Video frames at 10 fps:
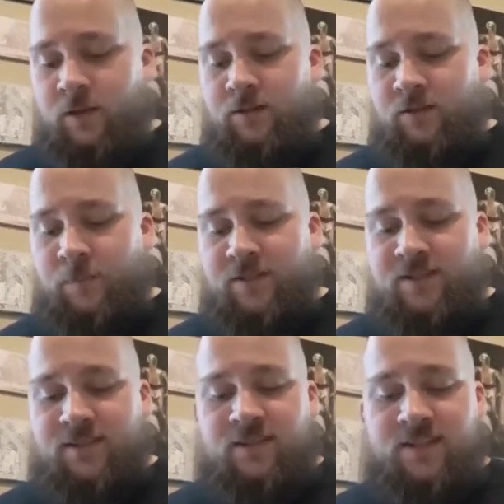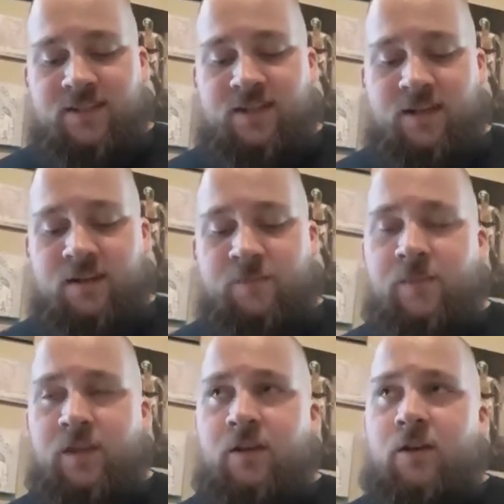so that puts us at
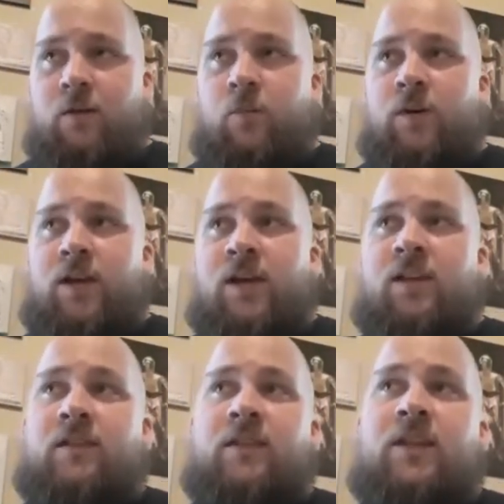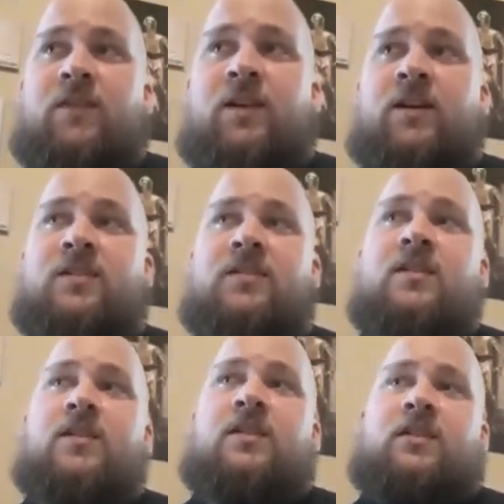16, with leaving us
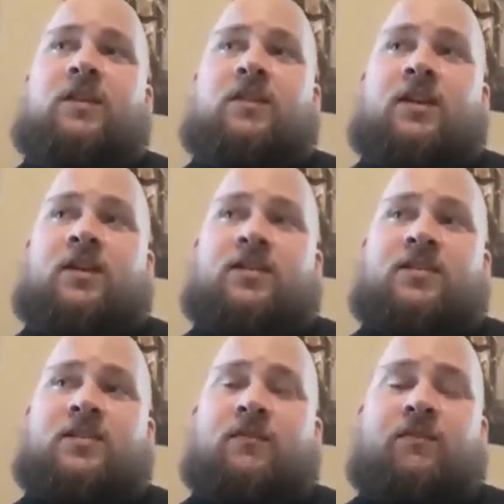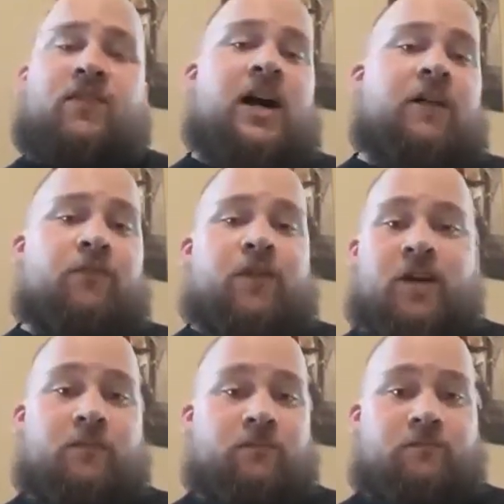5
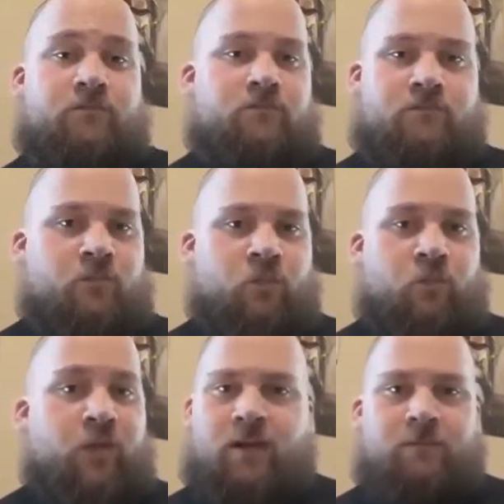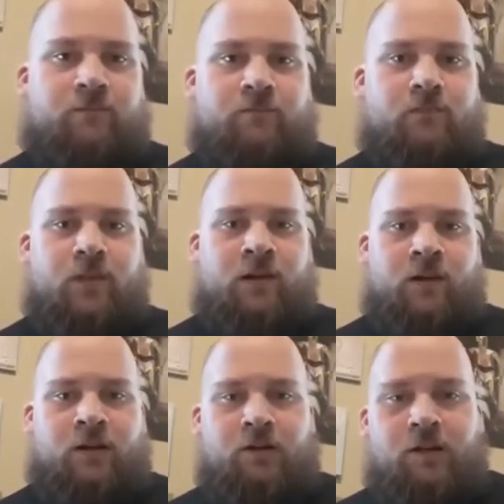random
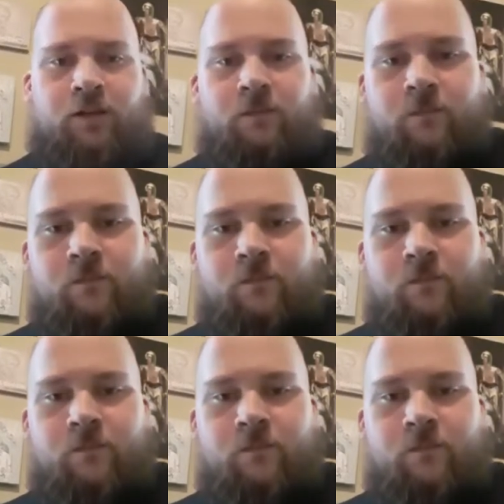energy.